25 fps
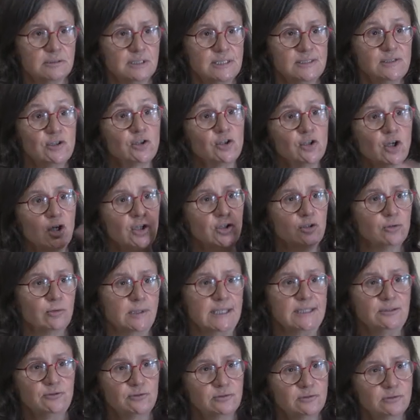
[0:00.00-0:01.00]
It's another
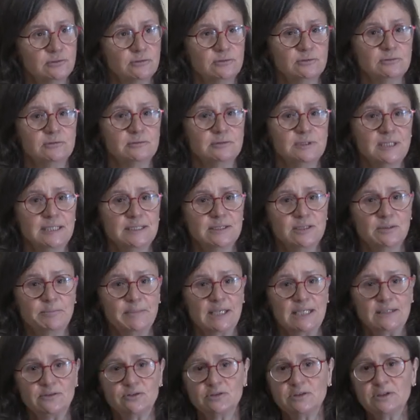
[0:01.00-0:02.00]
way to, to
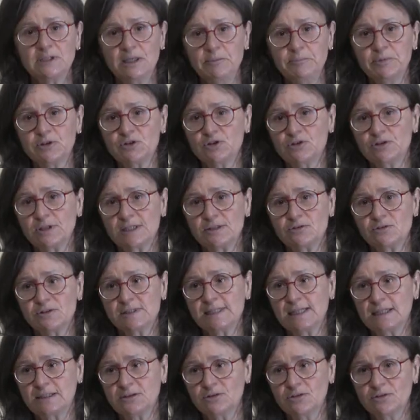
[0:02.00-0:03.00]
determine the temperature at the
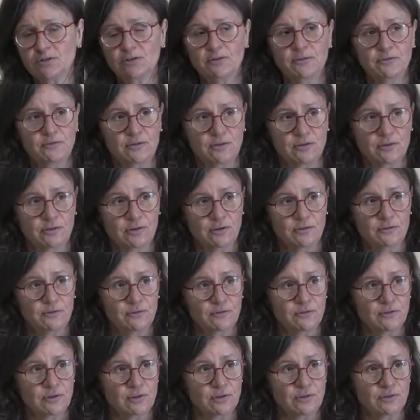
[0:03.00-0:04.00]
center of, uh,
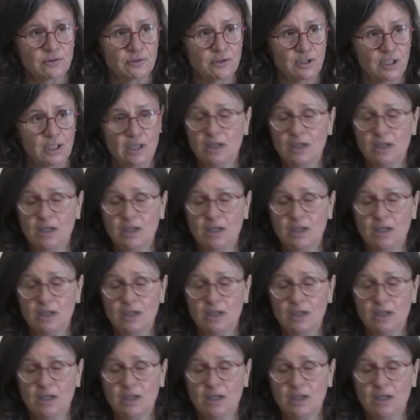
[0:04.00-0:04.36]
of, uh,